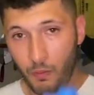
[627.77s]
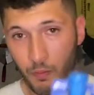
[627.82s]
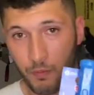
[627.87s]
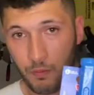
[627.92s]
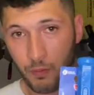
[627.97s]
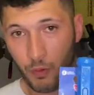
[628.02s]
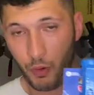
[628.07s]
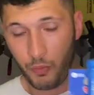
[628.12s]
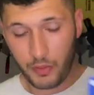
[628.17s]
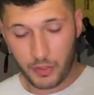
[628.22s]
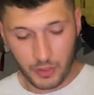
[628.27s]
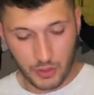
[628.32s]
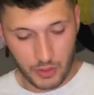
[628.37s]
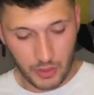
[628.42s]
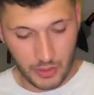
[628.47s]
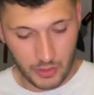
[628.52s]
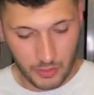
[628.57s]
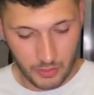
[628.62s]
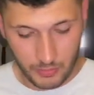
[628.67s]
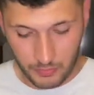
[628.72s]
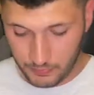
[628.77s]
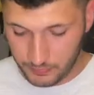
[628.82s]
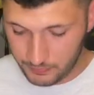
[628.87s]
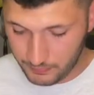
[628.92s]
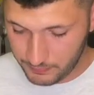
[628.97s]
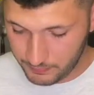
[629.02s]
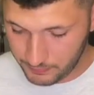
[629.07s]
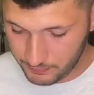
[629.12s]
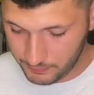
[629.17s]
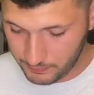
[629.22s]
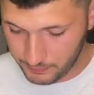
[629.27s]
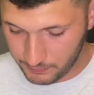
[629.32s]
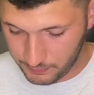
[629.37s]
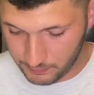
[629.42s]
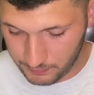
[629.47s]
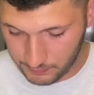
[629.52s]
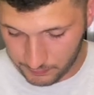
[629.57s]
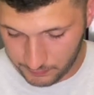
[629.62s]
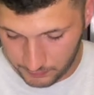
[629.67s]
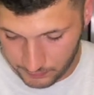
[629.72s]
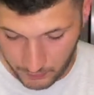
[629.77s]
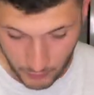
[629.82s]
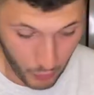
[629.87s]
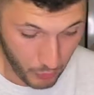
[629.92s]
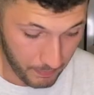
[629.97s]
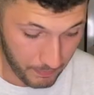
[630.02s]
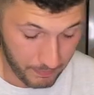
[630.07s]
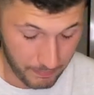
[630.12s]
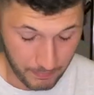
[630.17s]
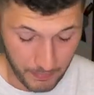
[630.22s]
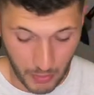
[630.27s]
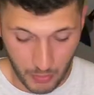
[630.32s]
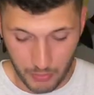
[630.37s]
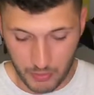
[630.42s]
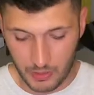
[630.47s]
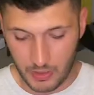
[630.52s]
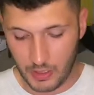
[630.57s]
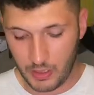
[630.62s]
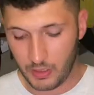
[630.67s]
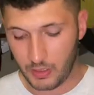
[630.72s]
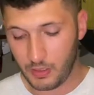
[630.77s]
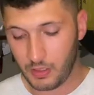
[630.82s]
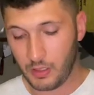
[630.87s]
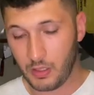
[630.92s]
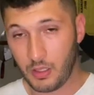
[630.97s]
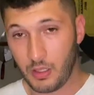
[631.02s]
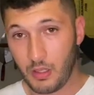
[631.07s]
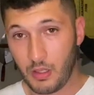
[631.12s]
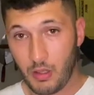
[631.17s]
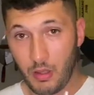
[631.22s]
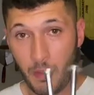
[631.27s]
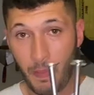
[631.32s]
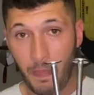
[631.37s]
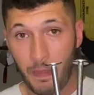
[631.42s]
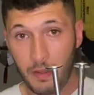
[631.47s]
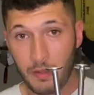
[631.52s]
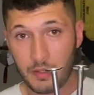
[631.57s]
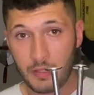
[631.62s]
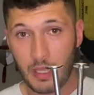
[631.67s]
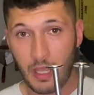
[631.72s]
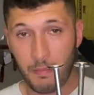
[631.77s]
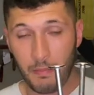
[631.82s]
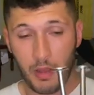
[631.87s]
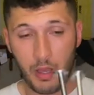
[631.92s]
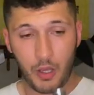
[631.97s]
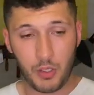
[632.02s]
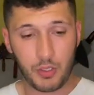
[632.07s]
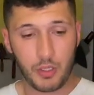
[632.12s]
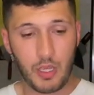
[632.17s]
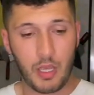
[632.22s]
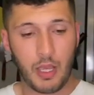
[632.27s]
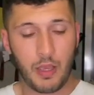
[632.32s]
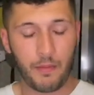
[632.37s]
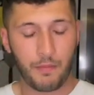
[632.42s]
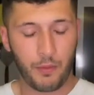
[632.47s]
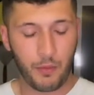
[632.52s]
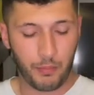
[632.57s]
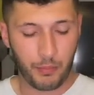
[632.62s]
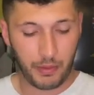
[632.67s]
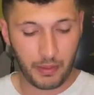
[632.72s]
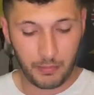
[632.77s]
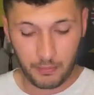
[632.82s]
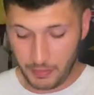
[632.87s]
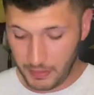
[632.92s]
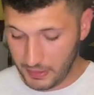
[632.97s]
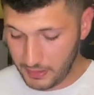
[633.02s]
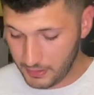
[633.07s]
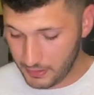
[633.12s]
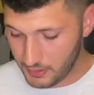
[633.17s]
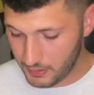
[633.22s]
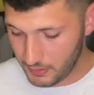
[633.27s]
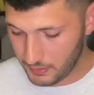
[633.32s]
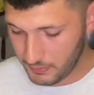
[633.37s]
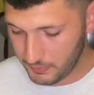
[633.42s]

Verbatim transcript: four inch chisel, bolster, set of marsh uh, footprint pins,